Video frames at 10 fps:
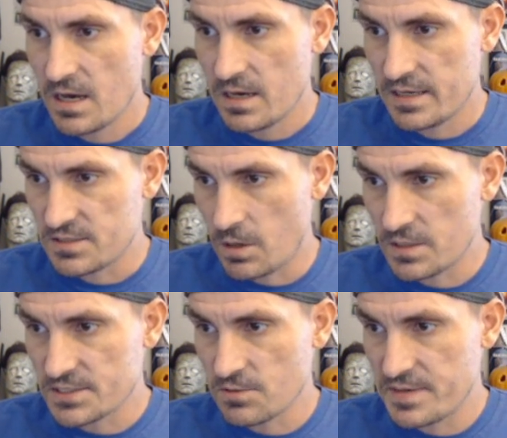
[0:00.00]
is
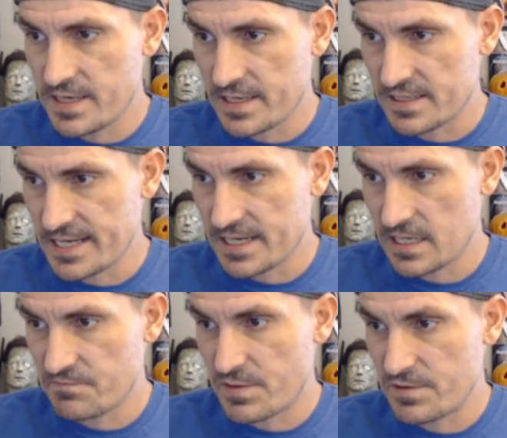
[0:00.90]
also being
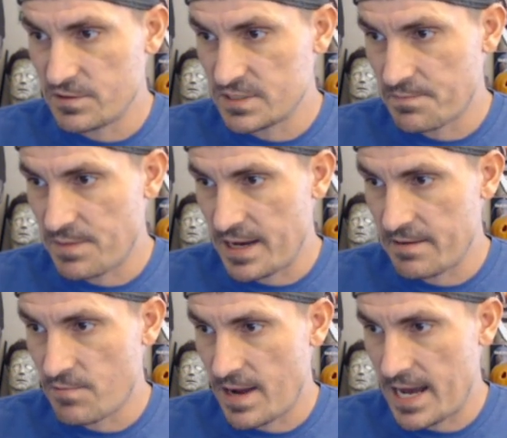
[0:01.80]
executive produced by
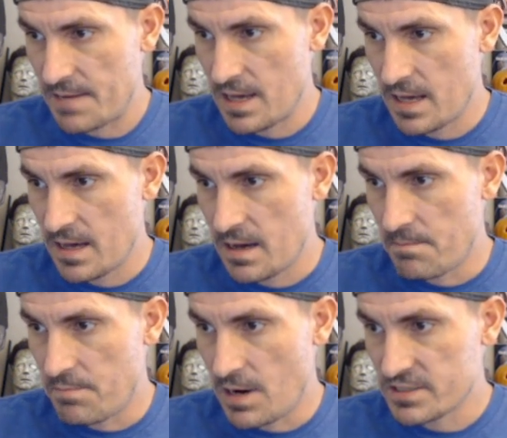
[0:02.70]
Rob
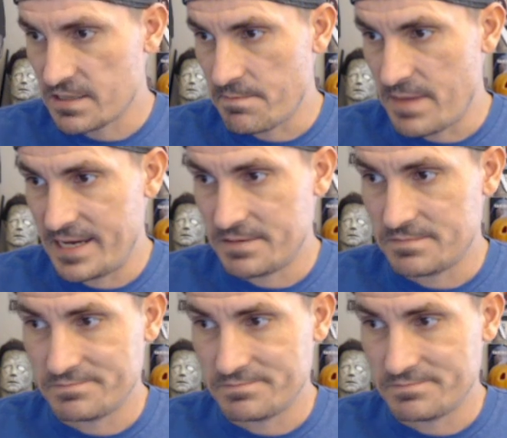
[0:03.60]
Barsamain,